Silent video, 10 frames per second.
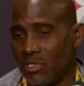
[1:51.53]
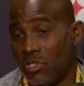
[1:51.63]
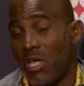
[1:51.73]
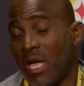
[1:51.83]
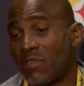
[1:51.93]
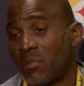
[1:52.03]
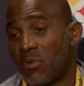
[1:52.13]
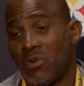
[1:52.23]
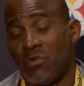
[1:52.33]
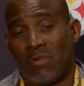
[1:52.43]
Do you have to
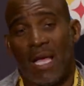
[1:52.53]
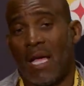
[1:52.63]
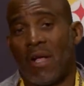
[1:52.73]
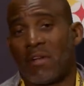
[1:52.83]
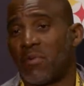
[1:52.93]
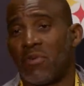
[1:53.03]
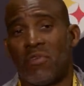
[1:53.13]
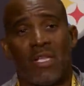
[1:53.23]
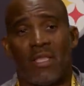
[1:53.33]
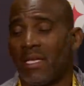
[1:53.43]
prove? I don't have to prove
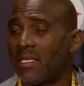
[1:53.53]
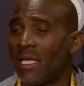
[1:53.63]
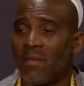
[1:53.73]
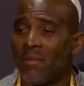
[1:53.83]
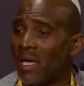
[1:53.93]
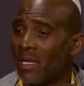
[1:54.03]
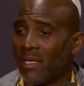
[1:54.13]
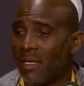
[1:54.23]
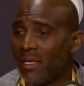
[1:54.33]
anything to anybody.